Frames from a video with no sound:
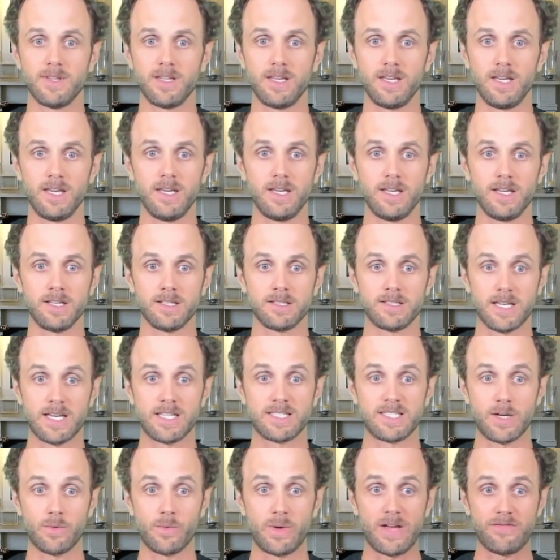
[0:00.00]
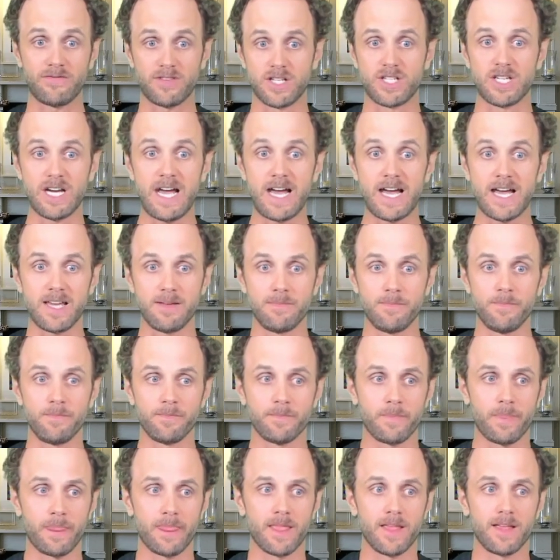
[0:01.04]
he says that we have to jibe,
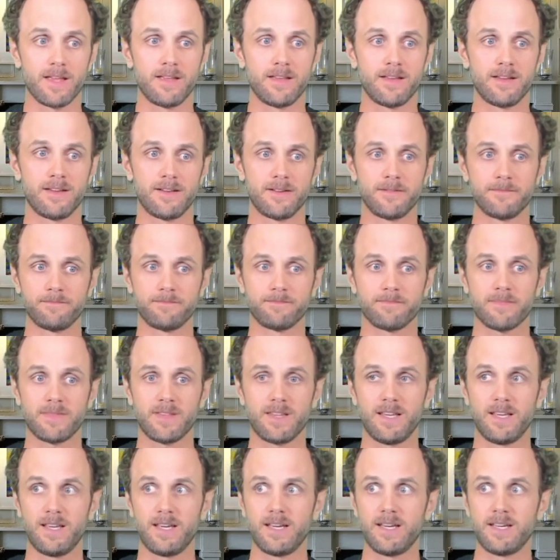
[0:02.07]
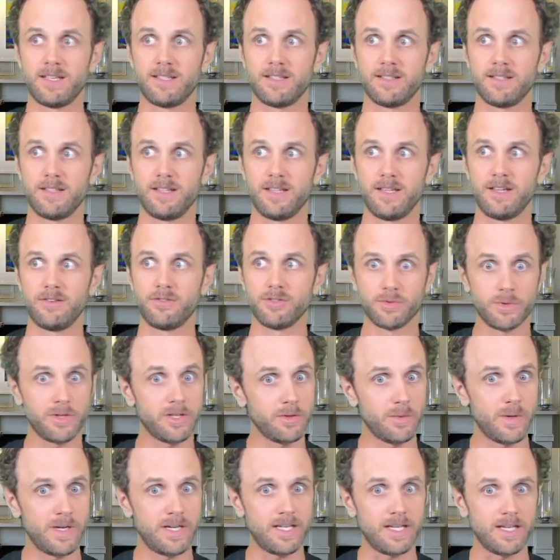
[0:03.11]
and it was
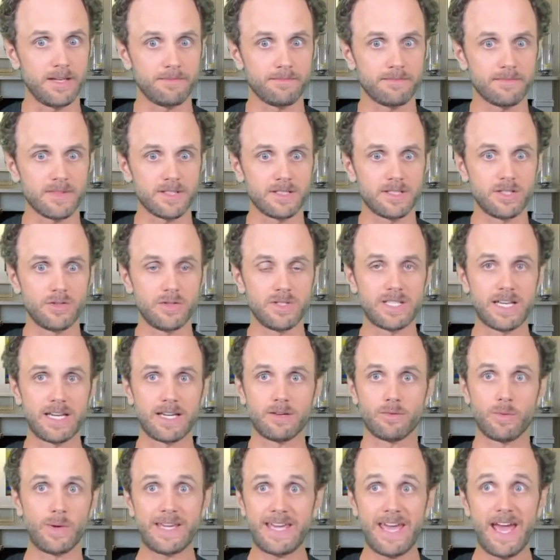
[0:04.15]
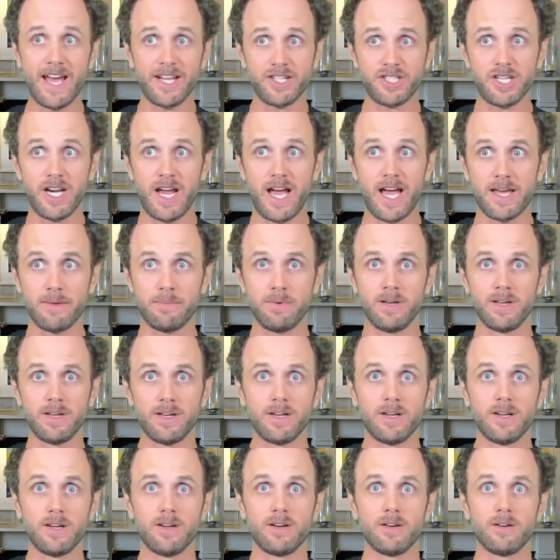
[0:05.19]
really windy. So he's like, "We can't jibe.
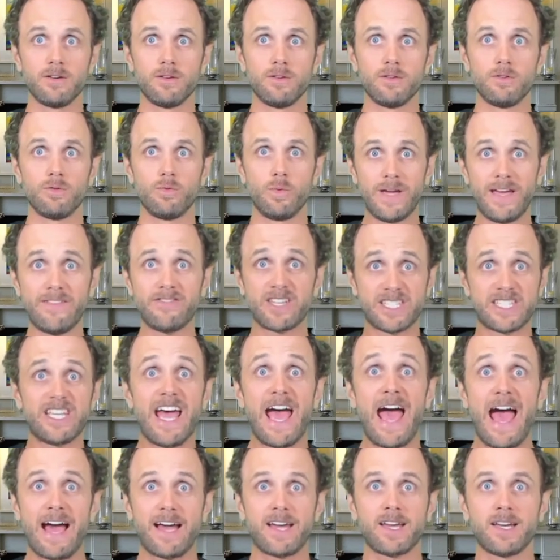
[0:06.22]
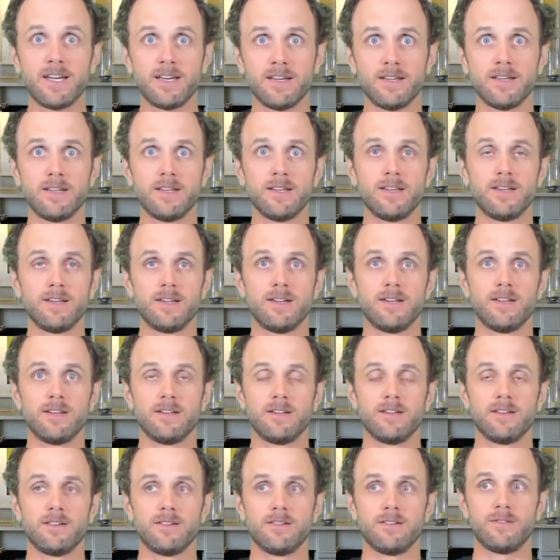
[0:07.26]
We have to tack."
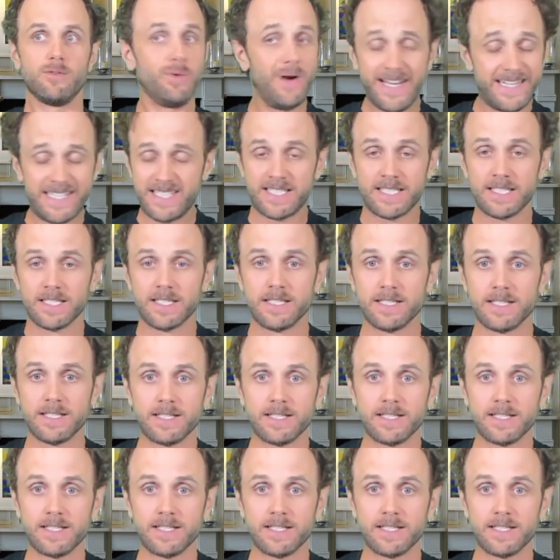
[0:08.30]
What?